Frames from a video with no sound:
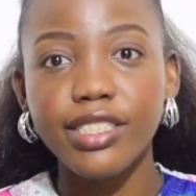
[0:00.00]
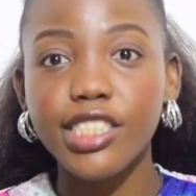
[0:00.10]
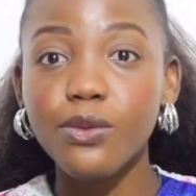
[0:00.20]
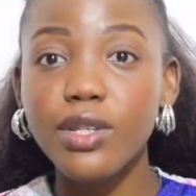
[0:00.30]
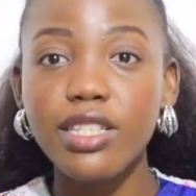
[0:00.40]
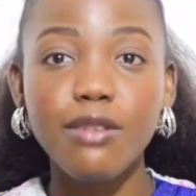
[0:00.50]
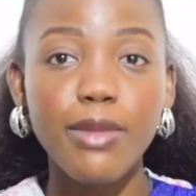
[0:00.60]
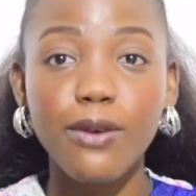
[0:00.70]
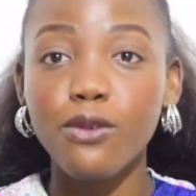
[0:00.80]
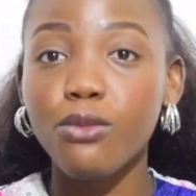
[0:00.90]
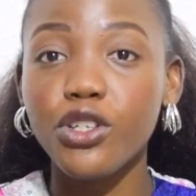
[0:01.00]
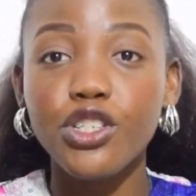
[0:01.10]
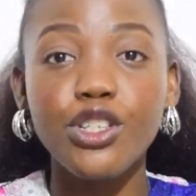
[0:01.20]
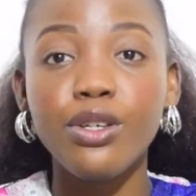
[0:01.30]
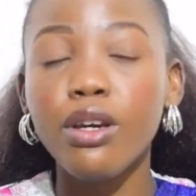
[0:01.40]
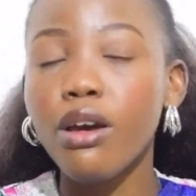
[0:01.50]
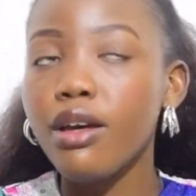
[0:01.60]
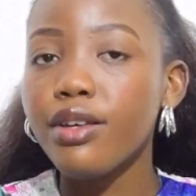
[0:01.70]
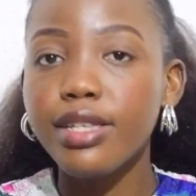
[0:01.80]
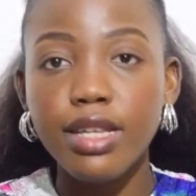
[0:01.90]
She wasn't in my room, but she
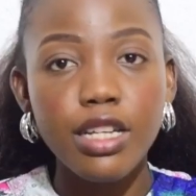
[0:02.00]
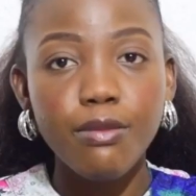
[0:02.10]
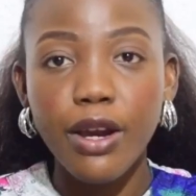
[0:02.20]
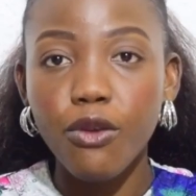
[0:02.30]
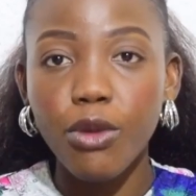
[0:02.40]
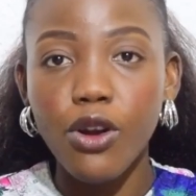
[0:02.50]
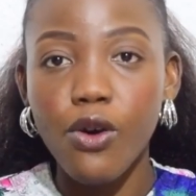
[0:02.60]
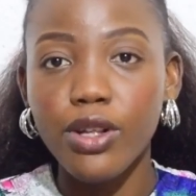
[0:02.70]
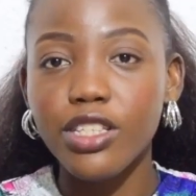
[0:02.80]
stayed in my room a lot.